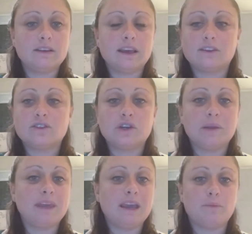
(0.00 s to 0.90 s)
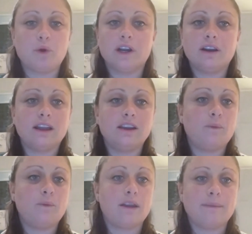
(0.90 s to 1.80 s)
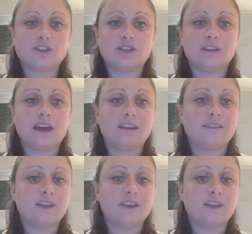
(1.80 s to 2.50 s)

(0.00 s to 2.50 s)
extremely important, and you want to make sure that is